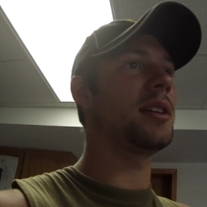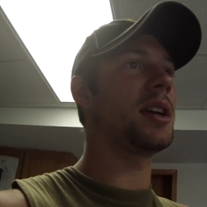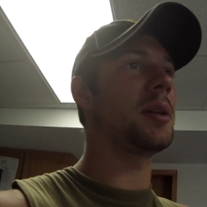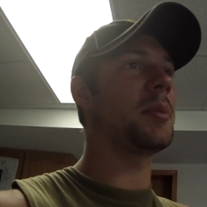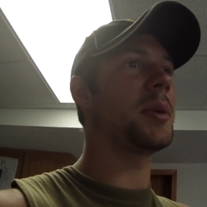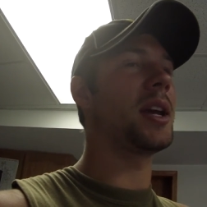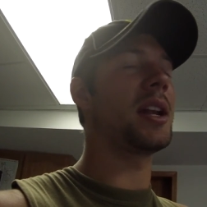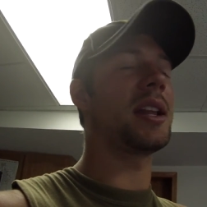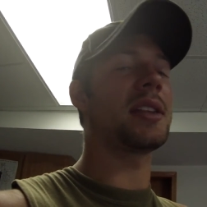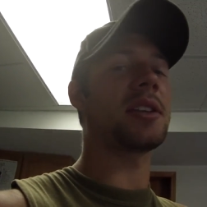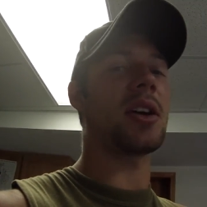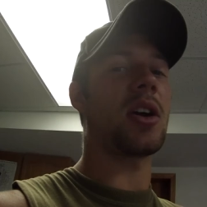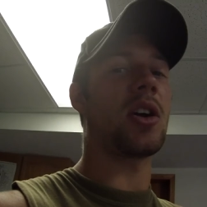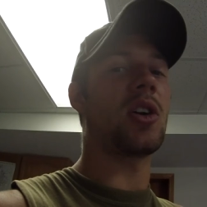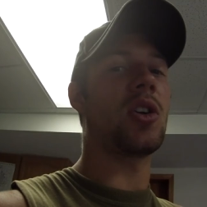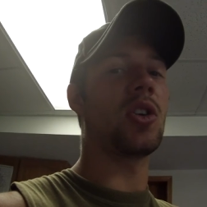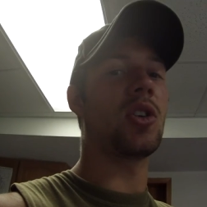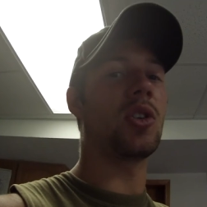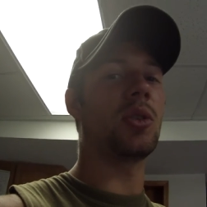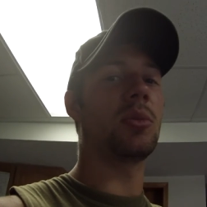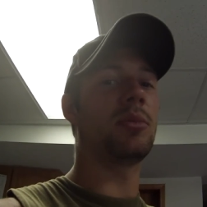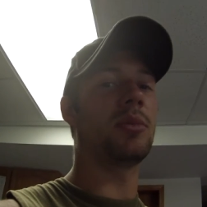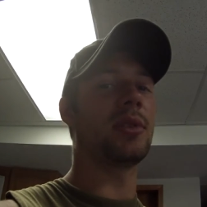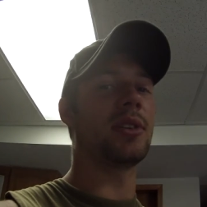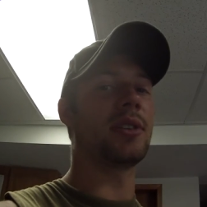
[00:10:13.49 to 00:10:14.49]
I mean, it's at
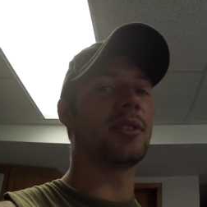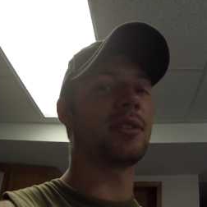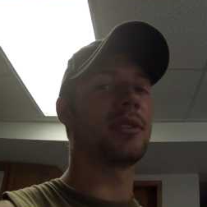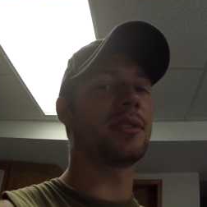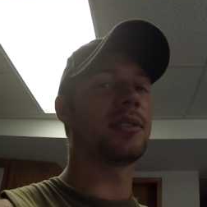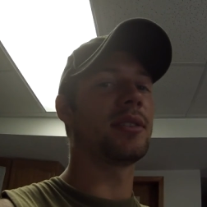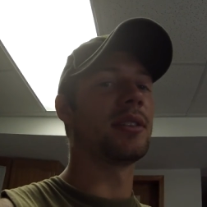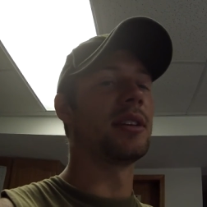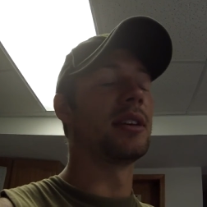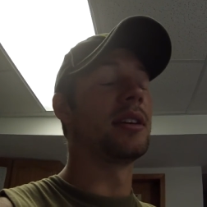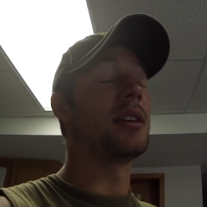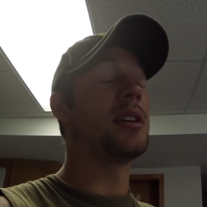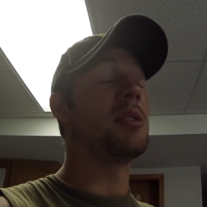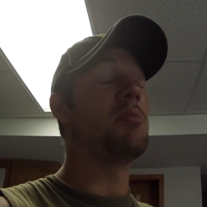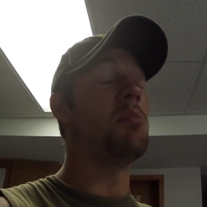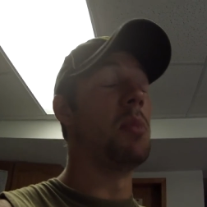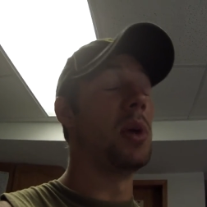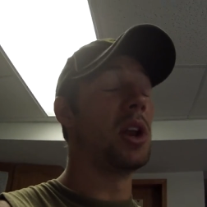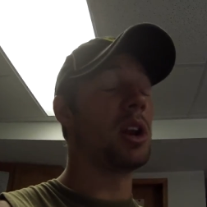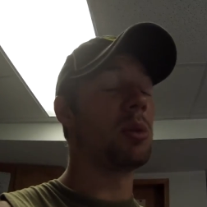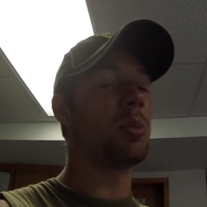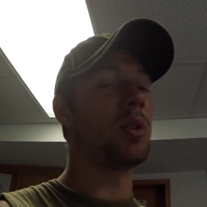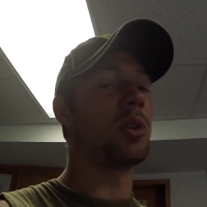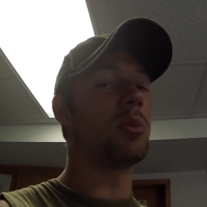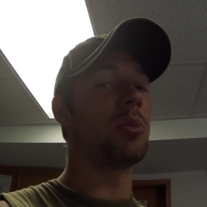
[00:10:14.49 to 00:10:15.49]
home. There's
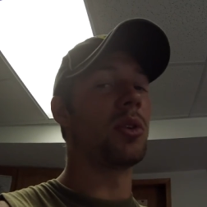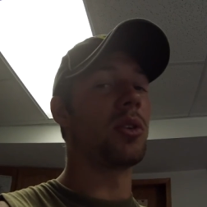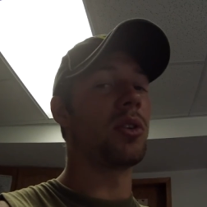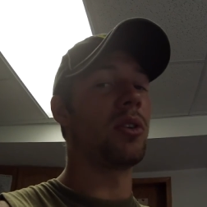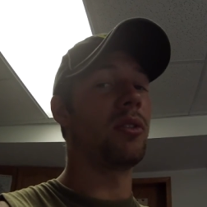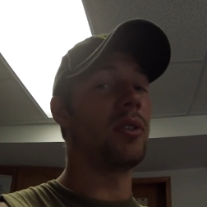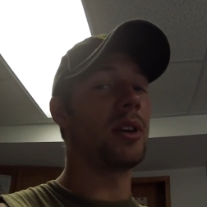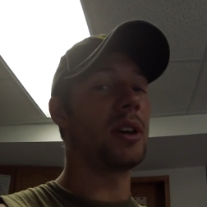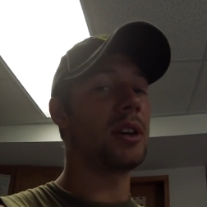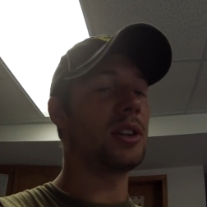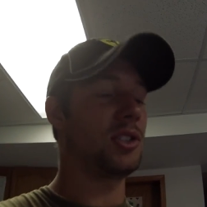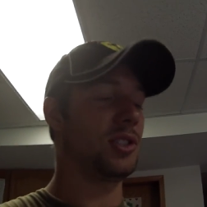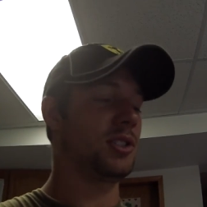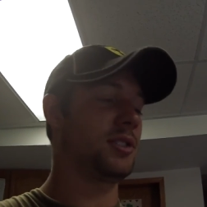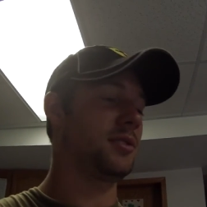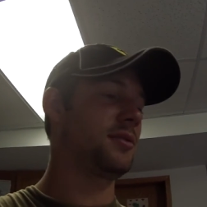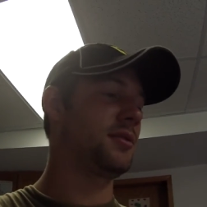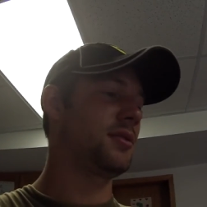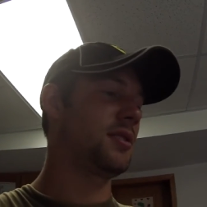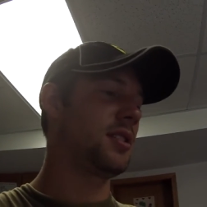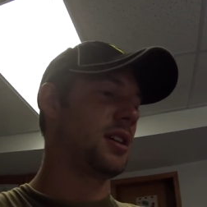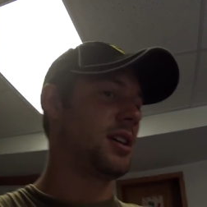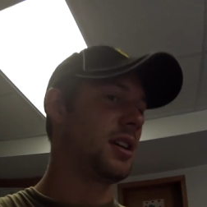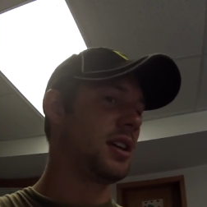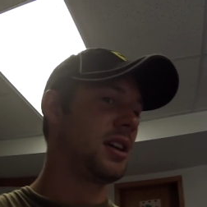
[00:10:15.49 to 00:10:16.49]
minimal motivation,
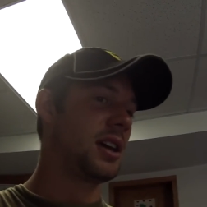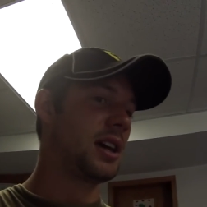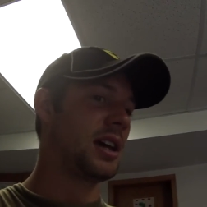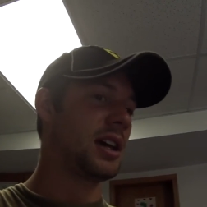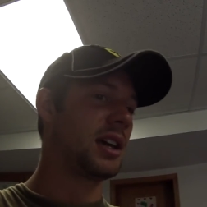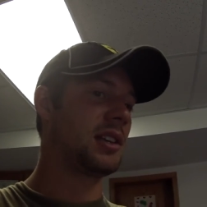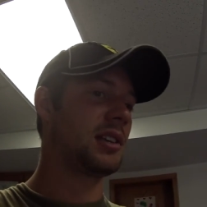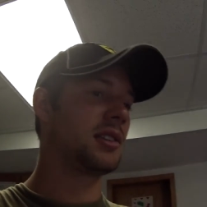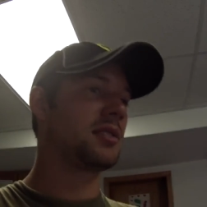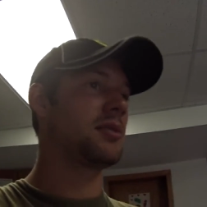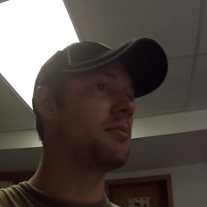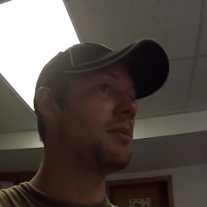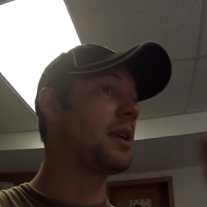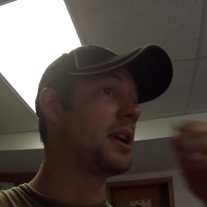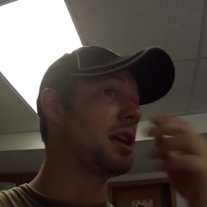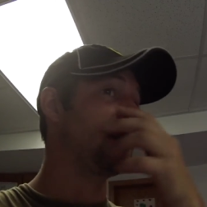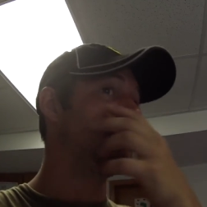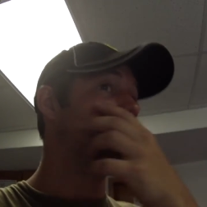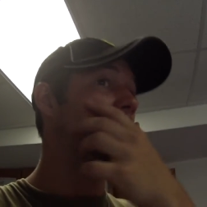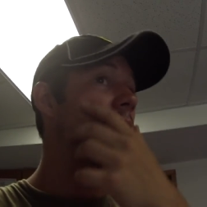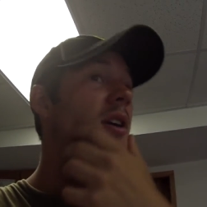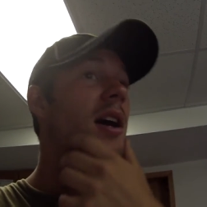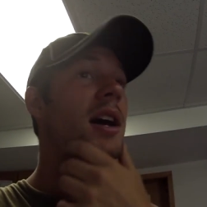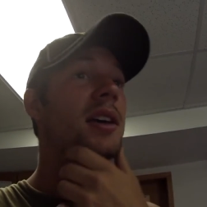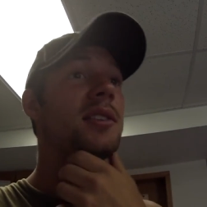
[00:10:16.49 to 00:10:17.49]
as many of
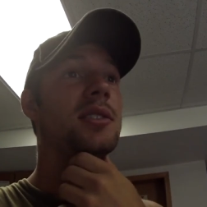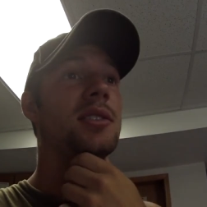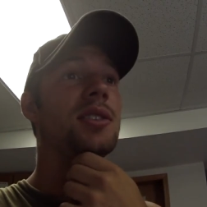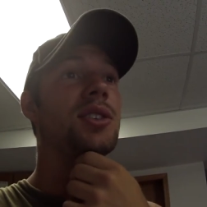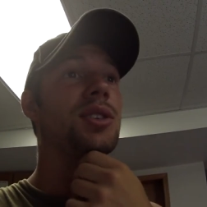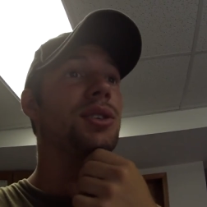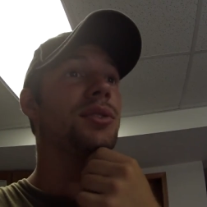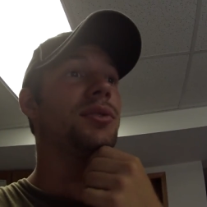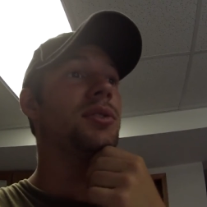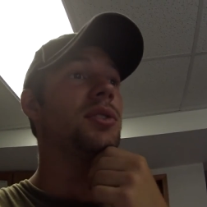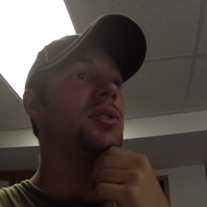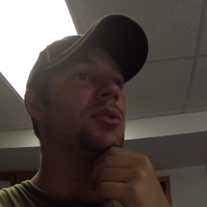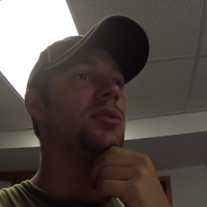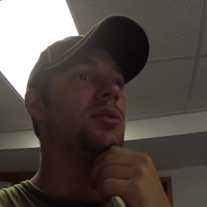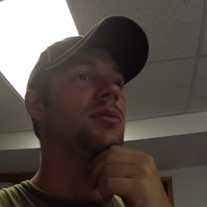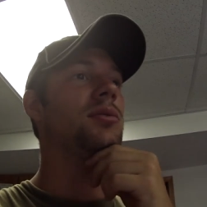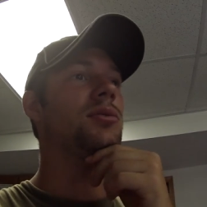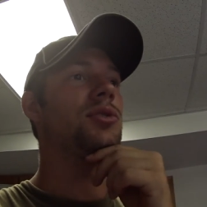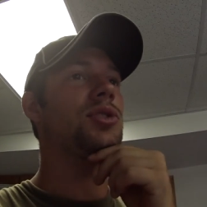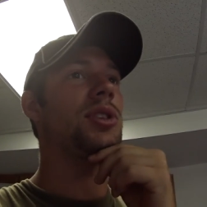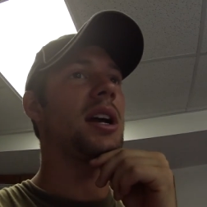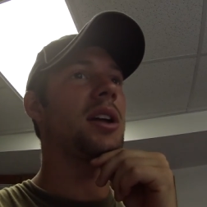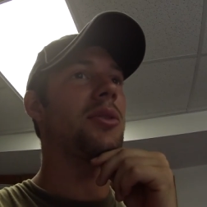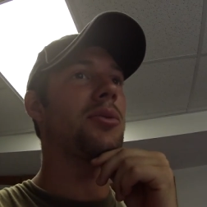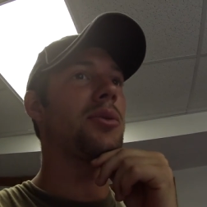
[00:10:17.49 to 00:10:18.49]
you guys know if you
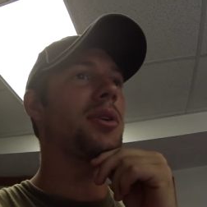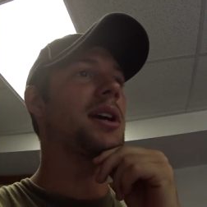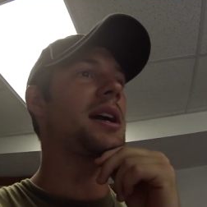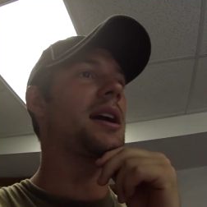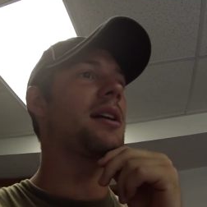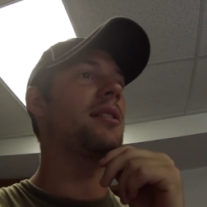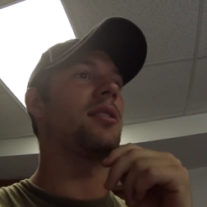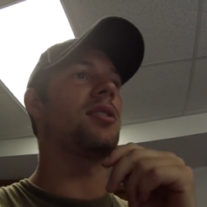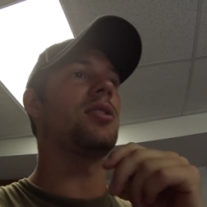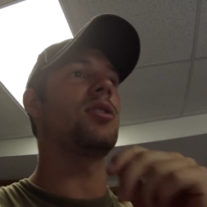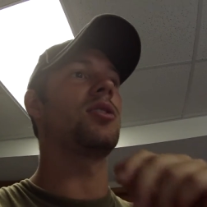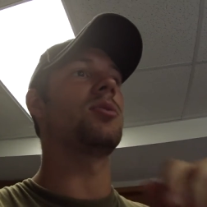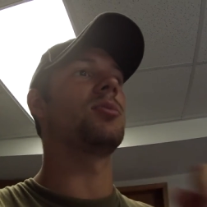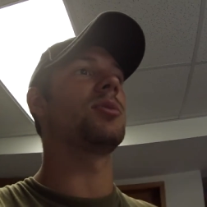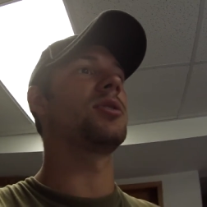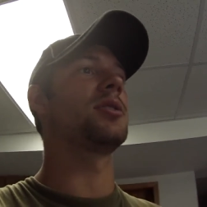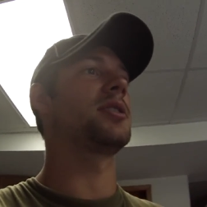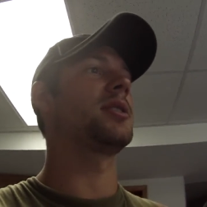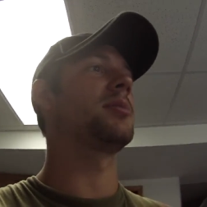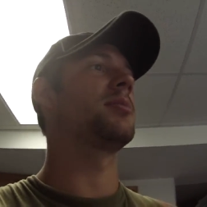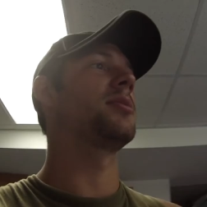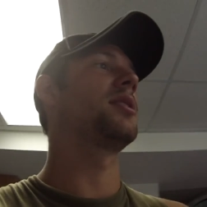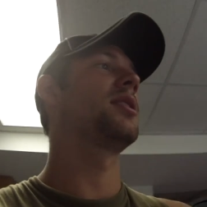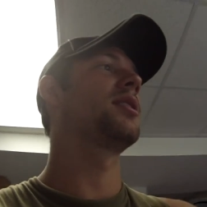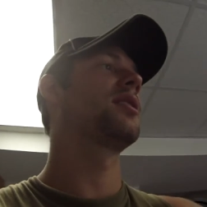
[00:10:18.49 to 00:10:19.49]
try to work out at home or
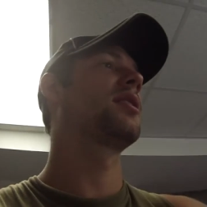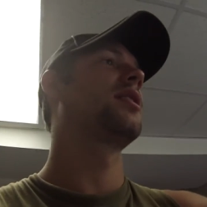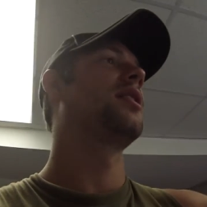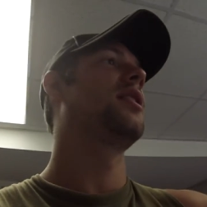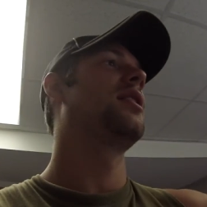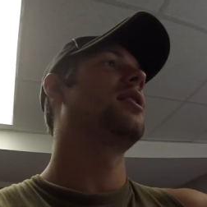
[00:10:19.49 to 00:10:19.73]
something.